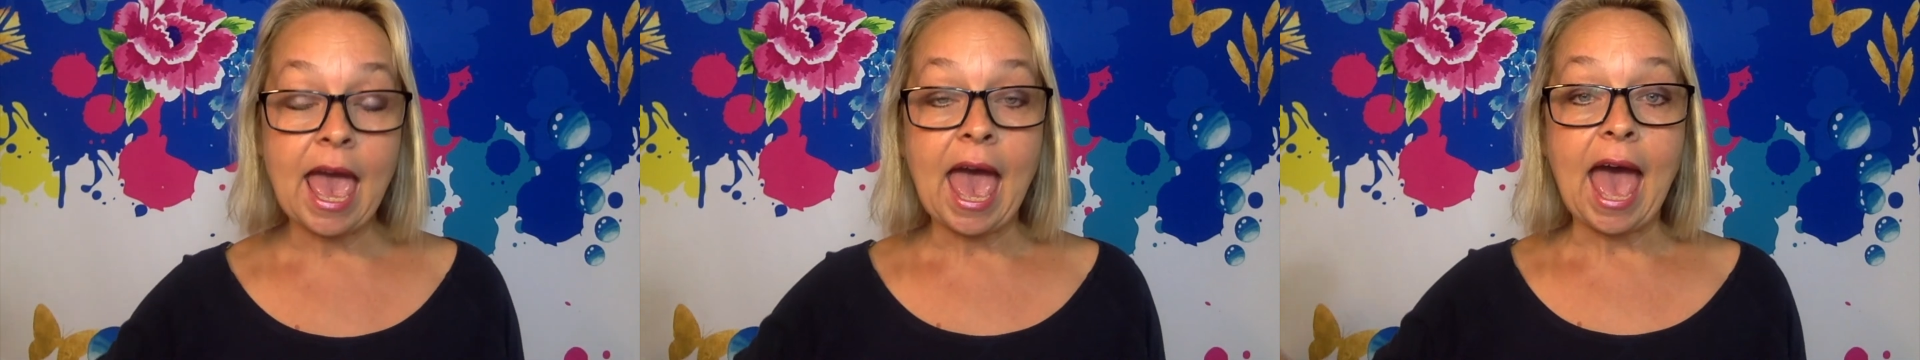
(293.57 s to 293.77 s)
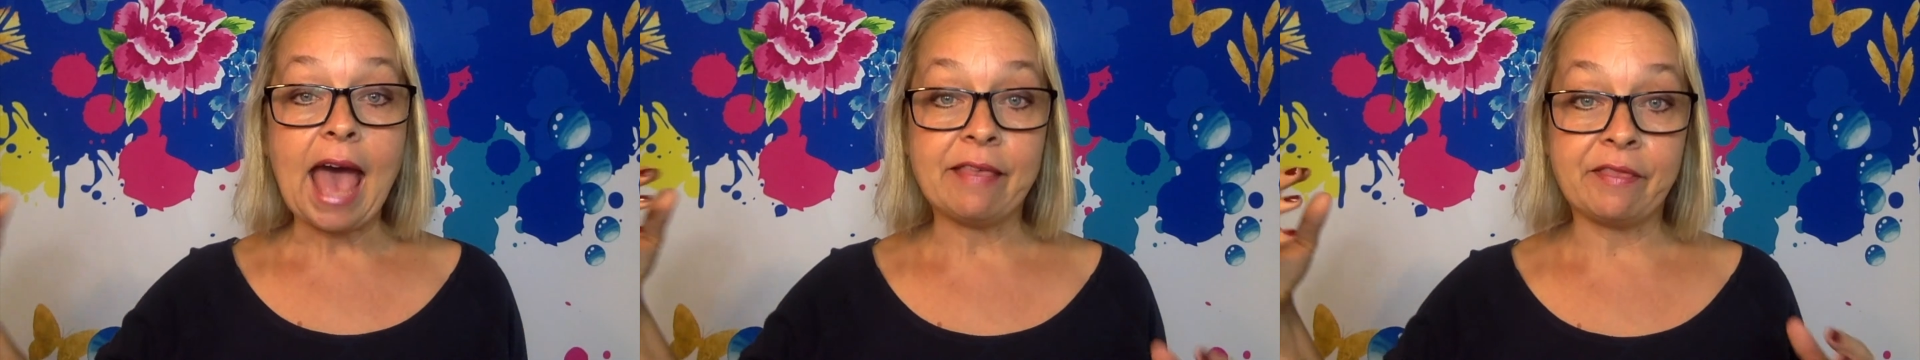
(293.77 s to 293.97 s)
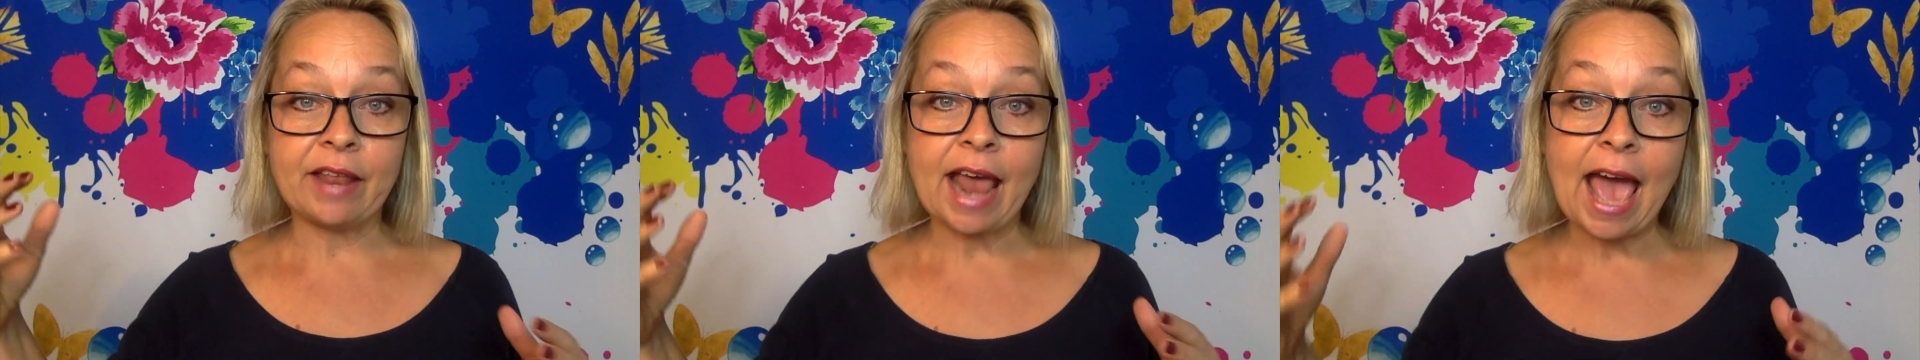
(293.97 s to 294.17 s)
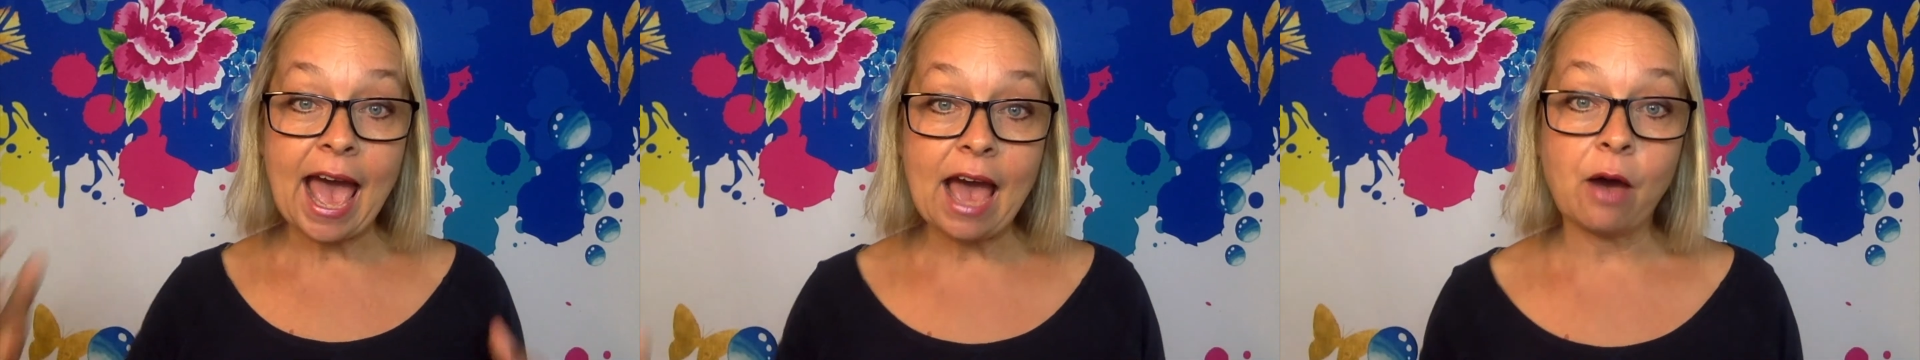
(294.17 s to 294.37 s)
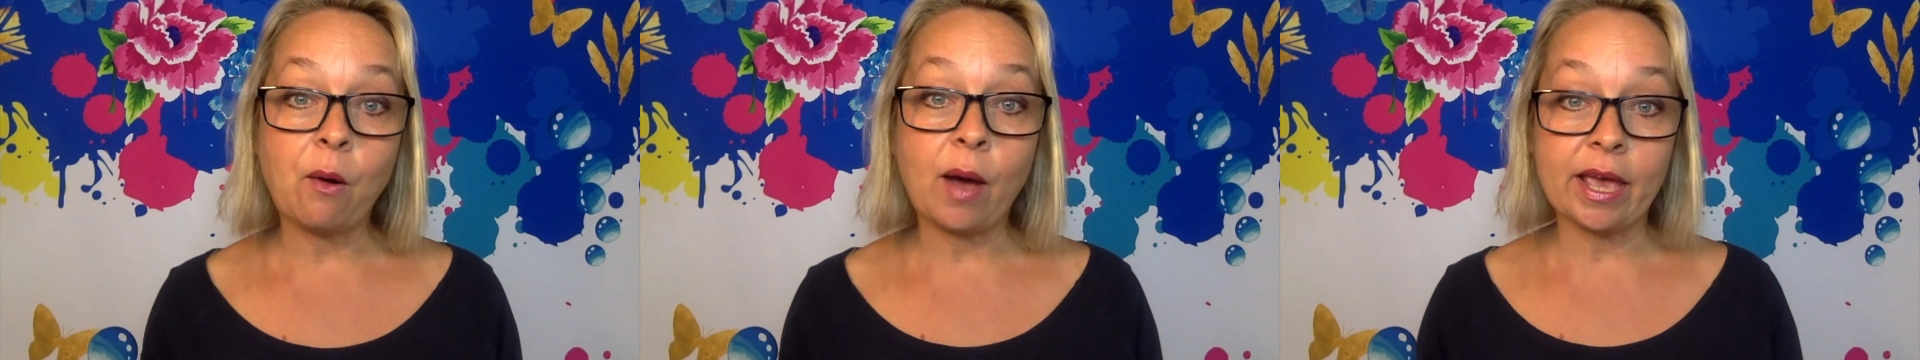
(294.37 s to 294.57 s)
and then
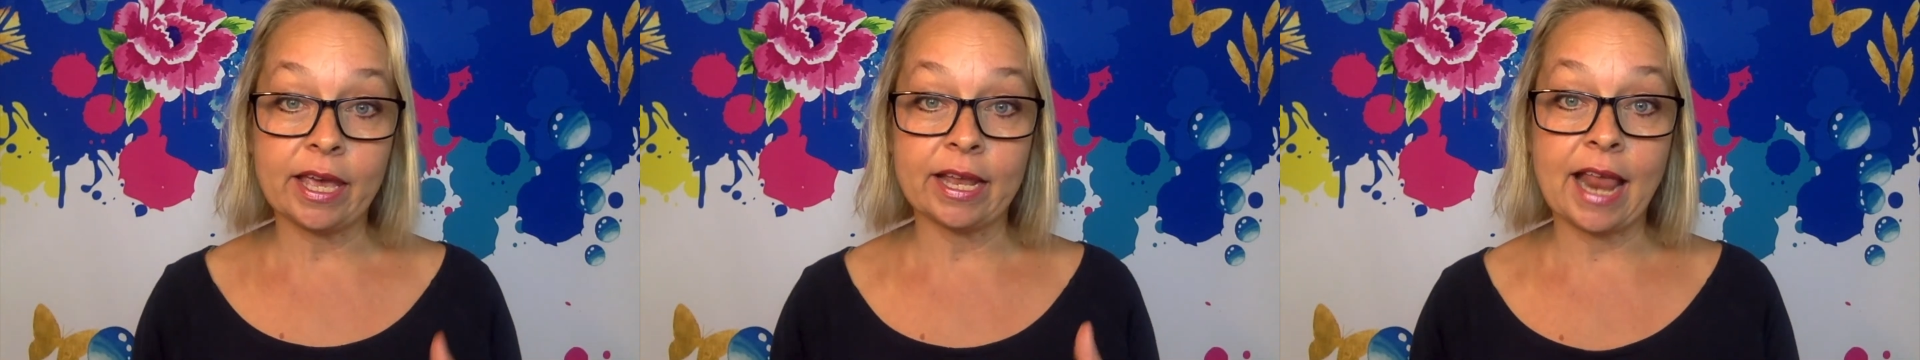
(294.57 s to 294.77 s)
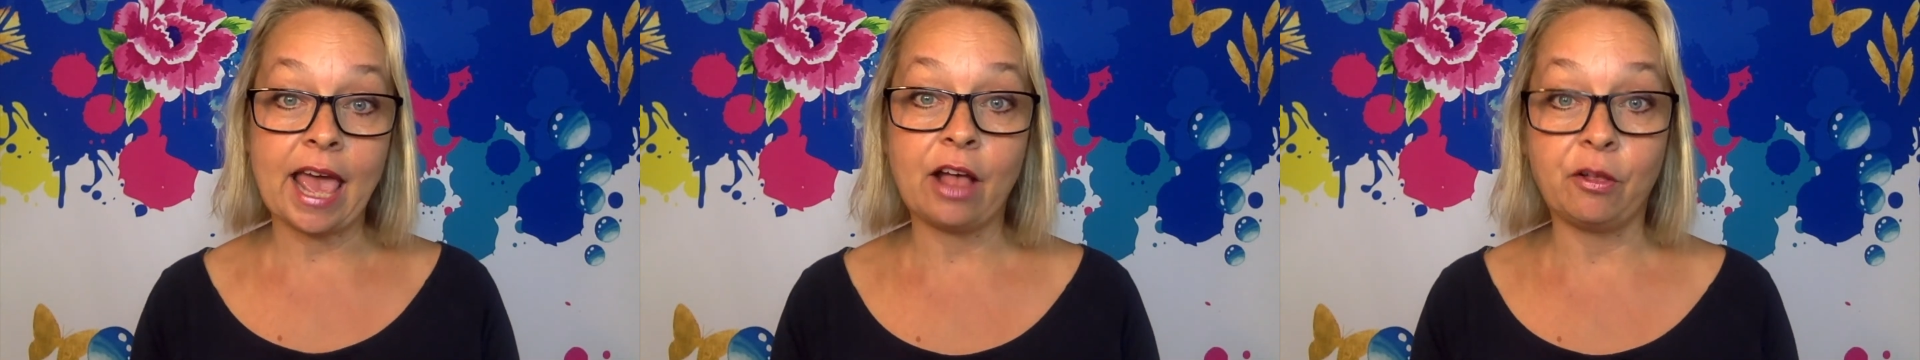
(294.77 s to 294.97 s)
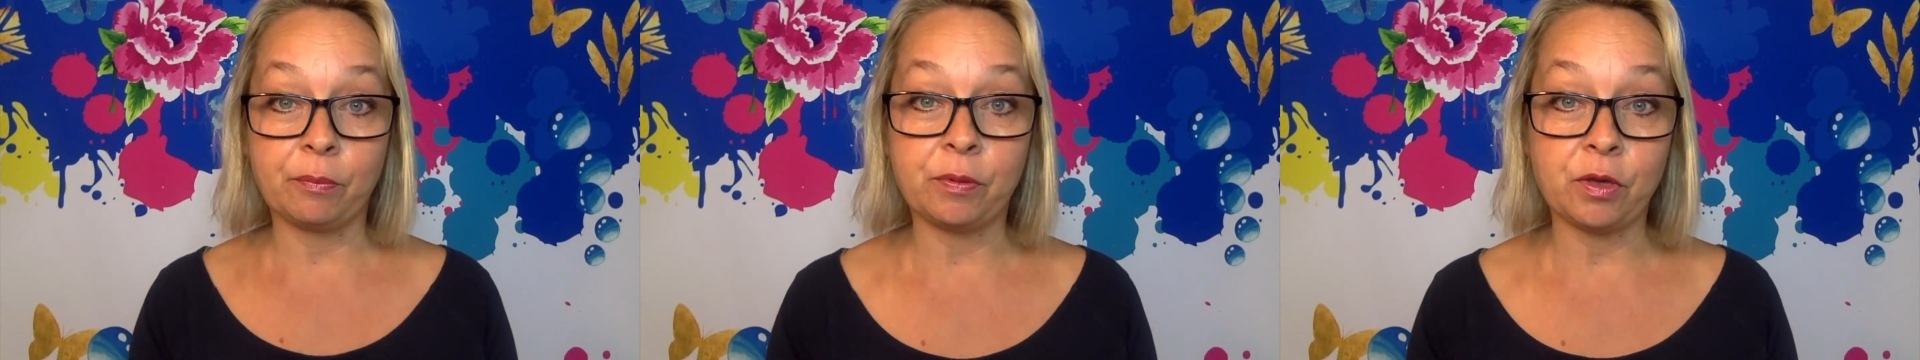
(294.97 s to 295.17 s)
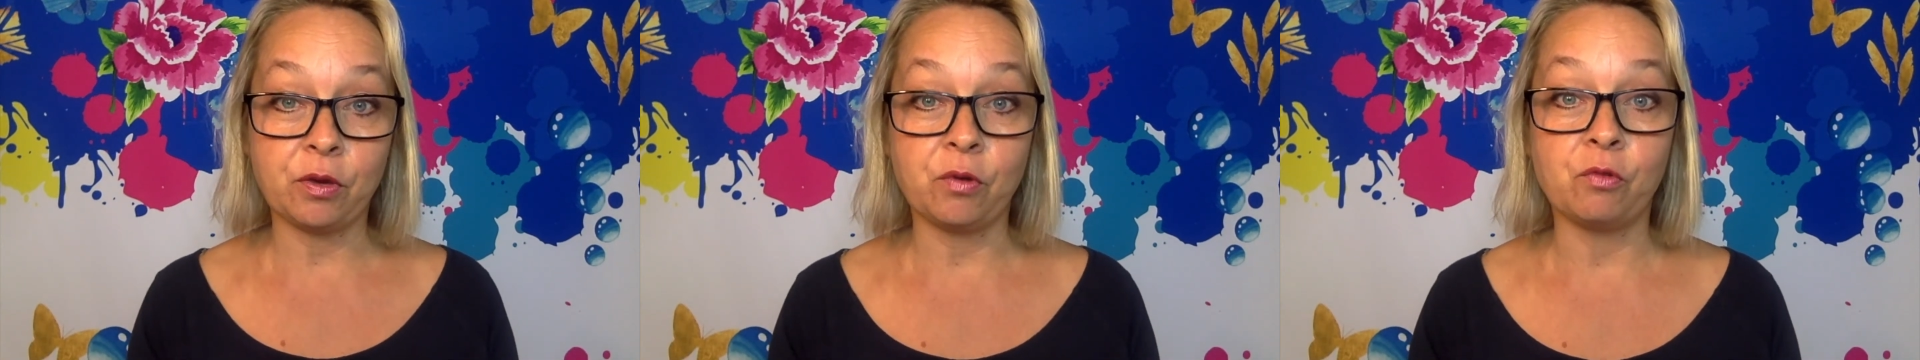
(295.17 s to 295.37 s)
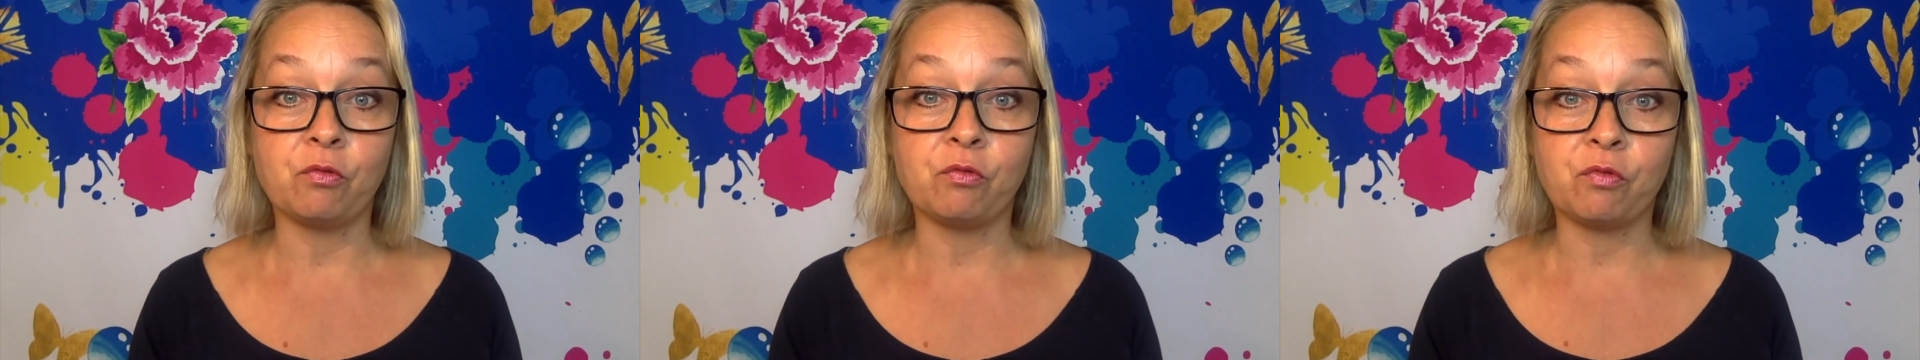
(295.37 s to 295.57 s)
how I can help
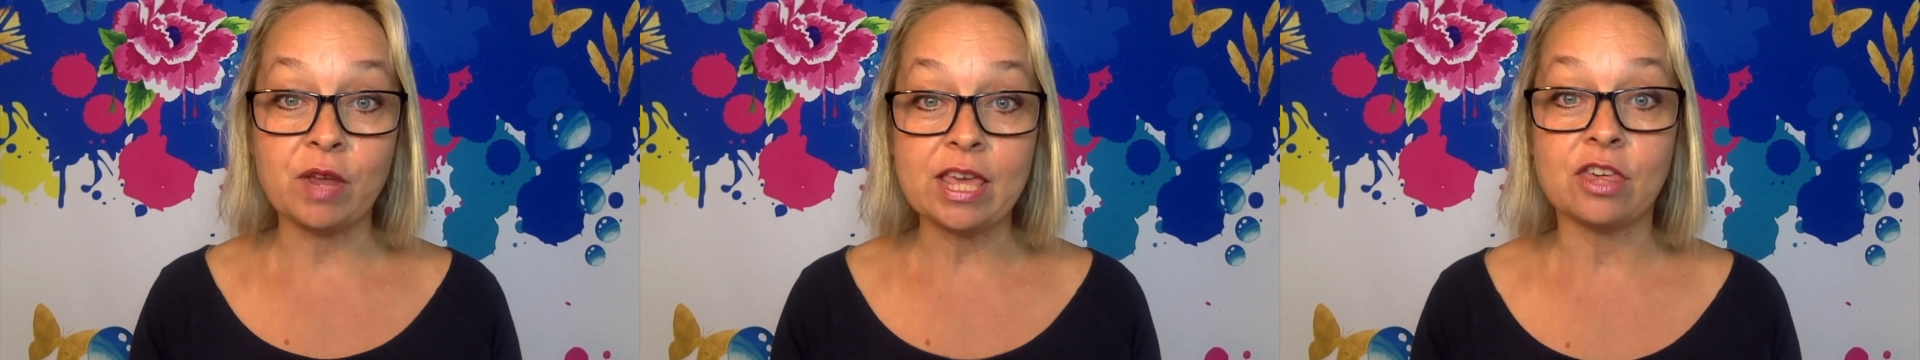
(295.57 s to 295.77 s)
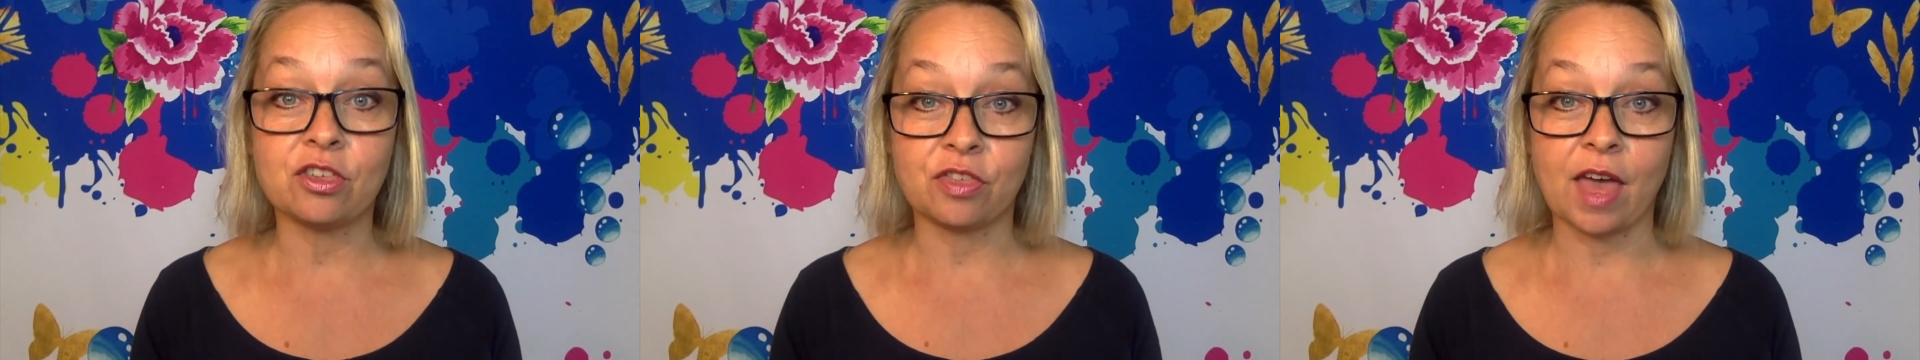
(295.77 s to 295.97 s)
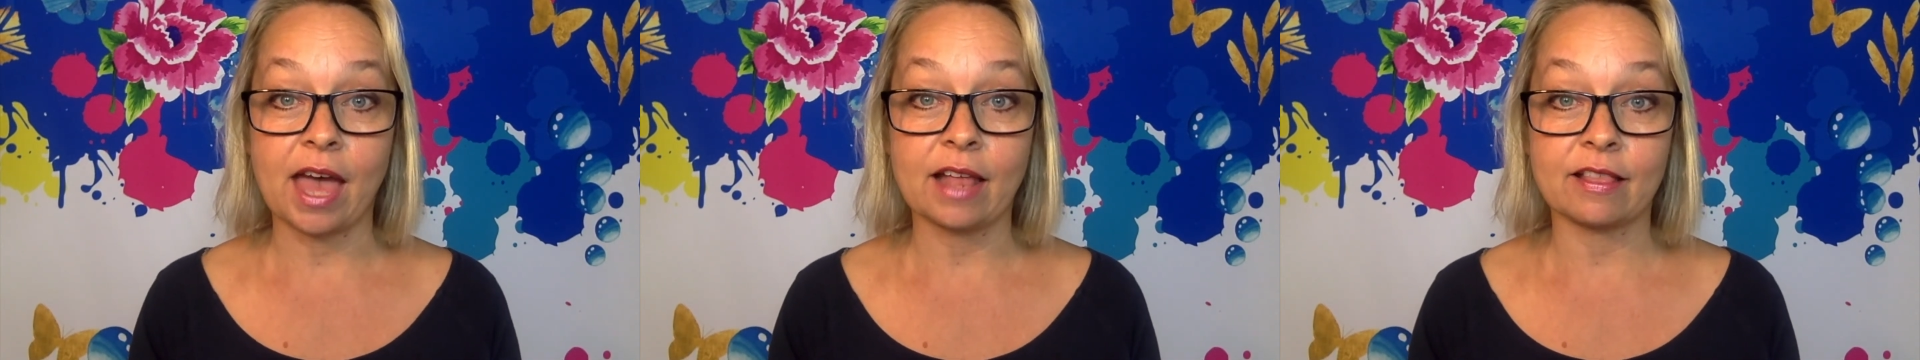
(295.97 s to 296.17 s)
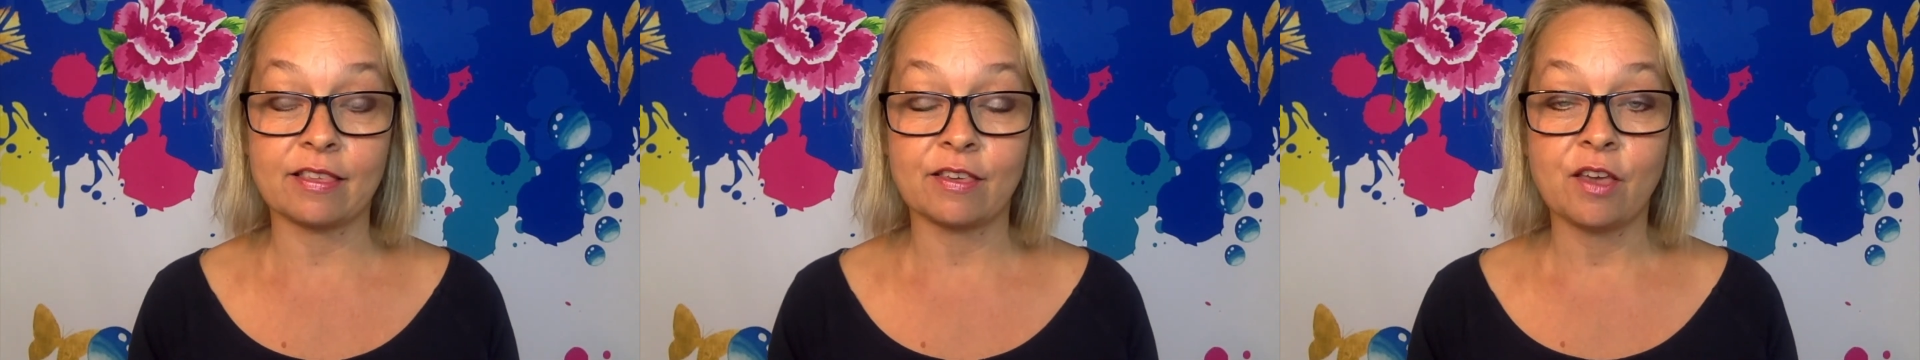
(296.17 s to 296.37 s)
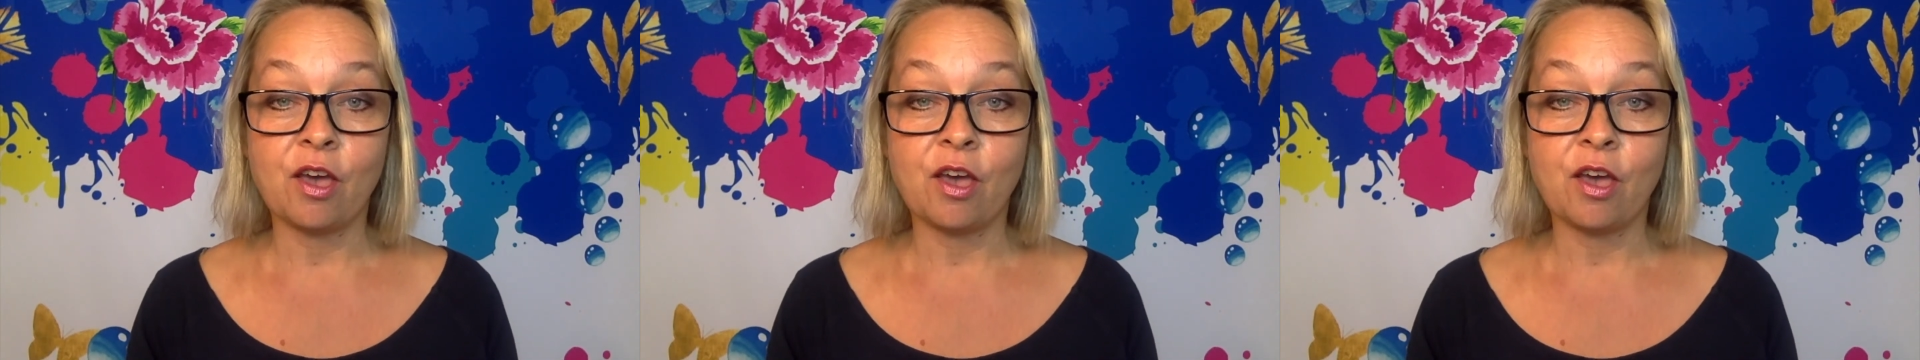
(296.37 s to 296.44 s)
you reach that